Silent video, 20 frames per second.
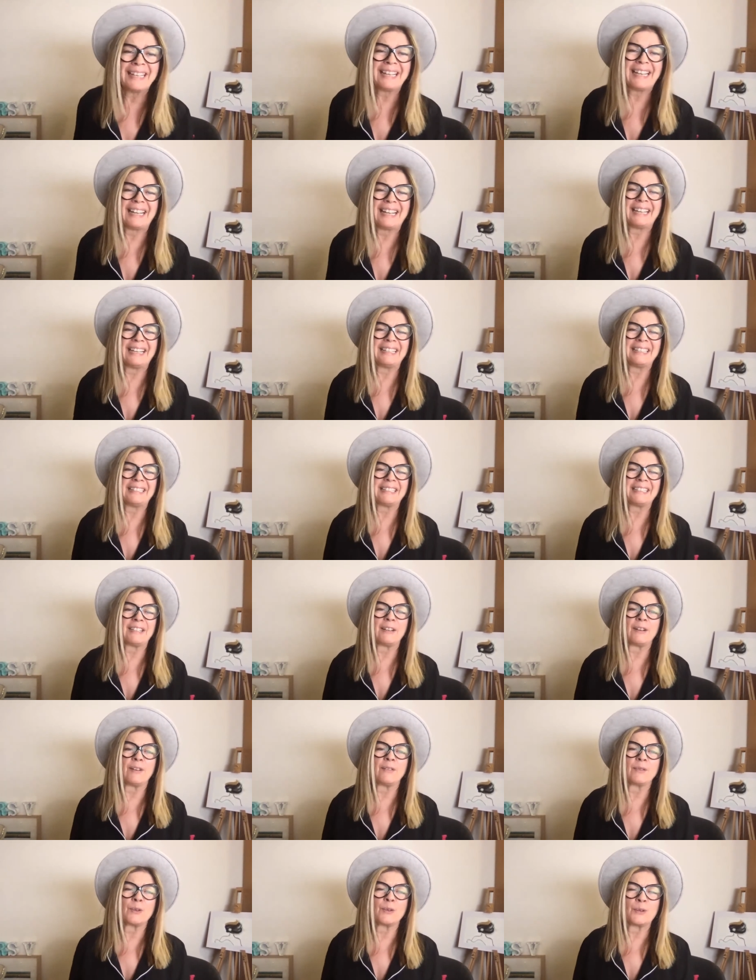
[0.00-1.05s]
And
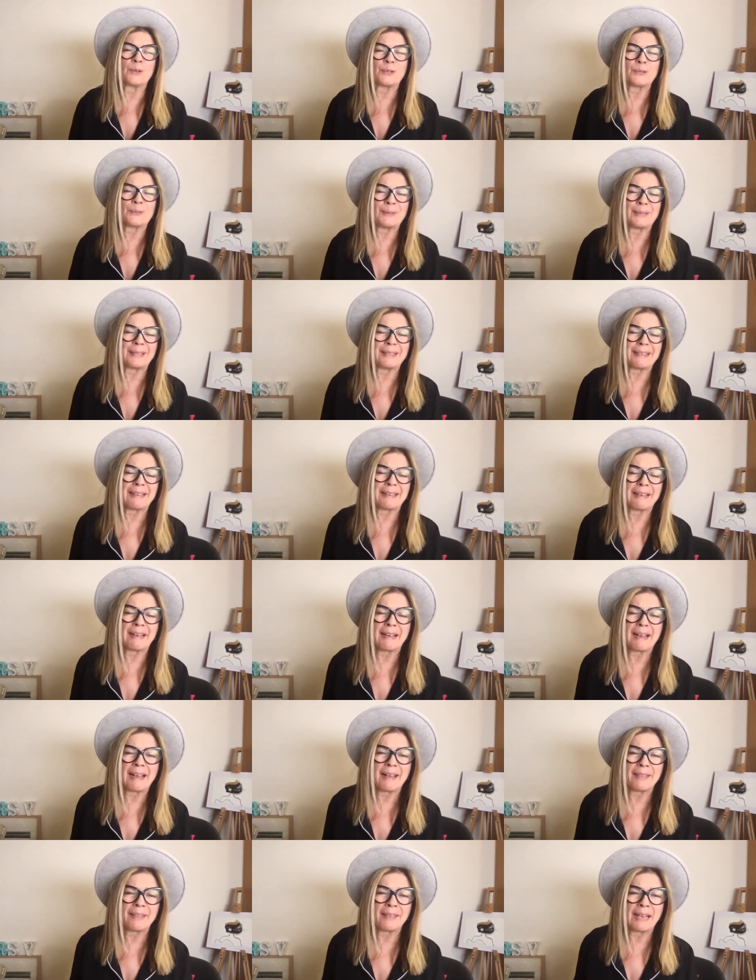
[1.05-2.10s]
of course, with
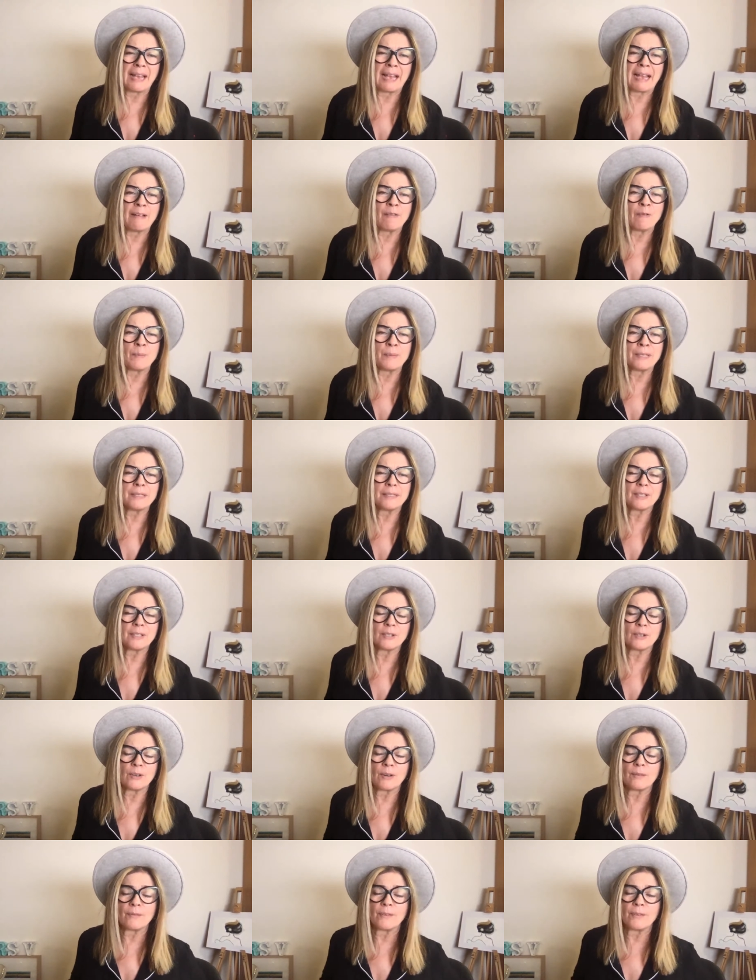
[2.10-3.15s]
other ailments,
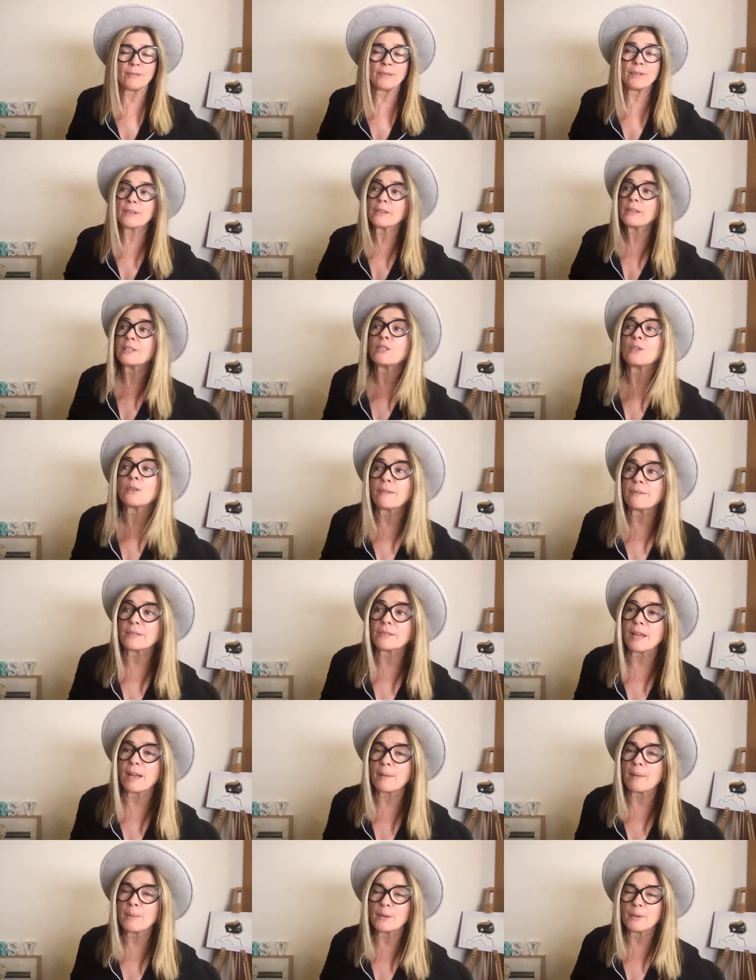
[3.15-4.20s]
if you feel that you have
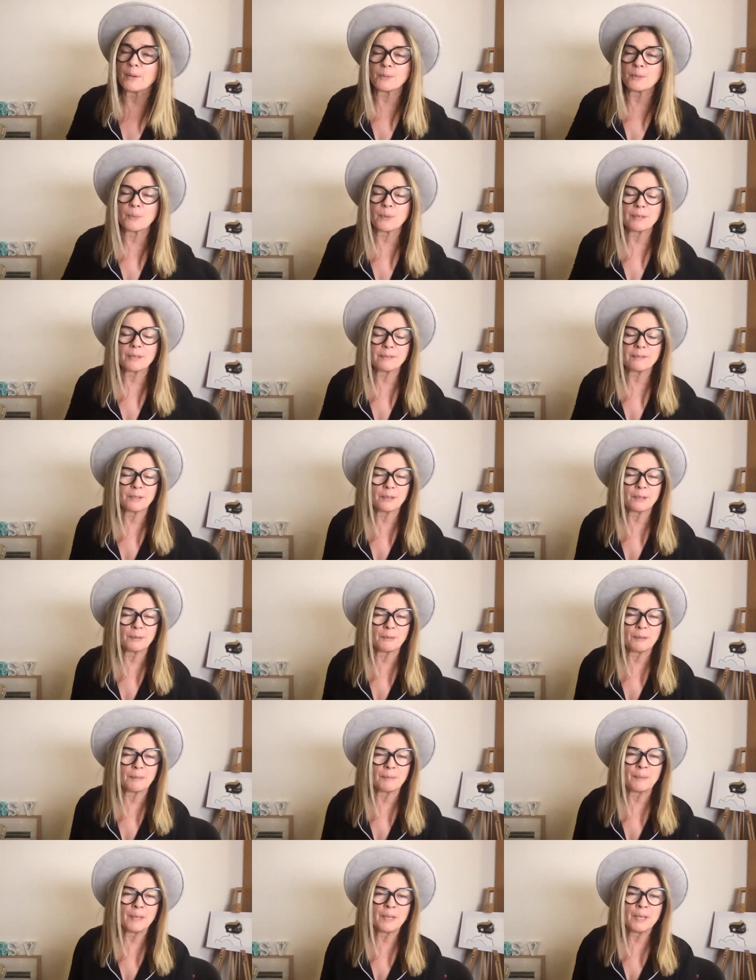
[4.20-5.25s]
SIBO as well,
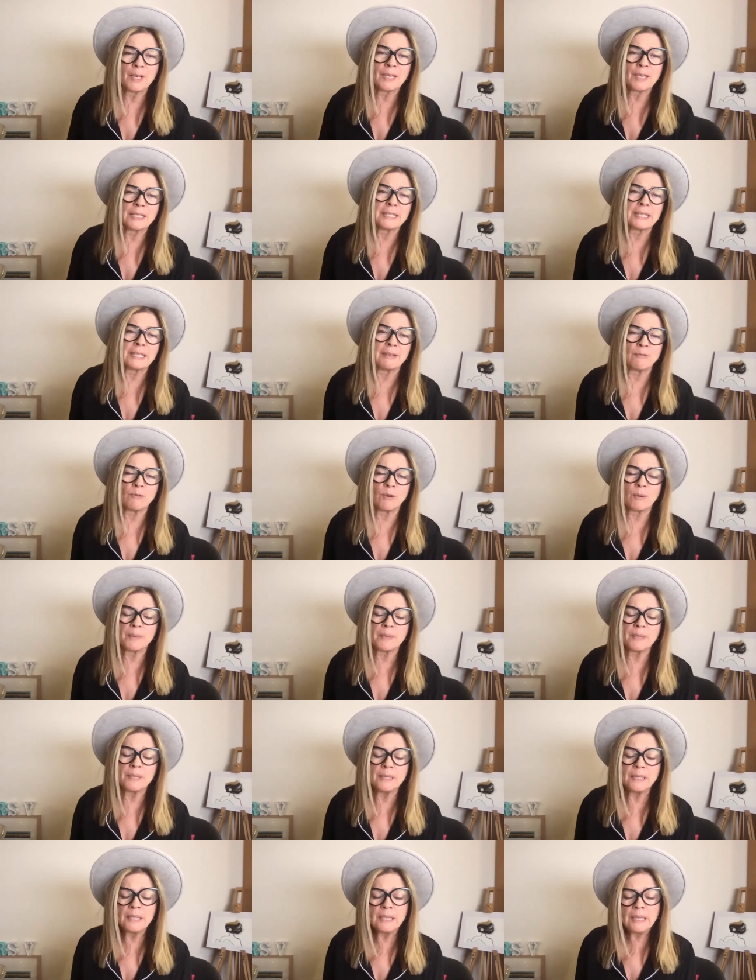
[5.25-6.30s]
to see
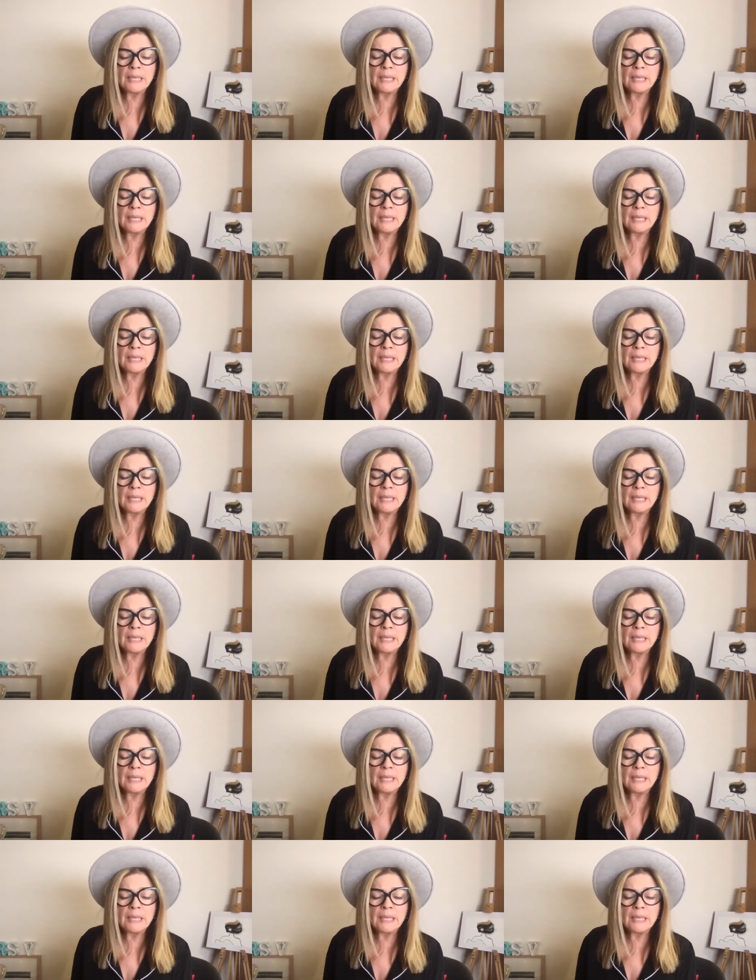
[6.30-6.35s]
Robyn.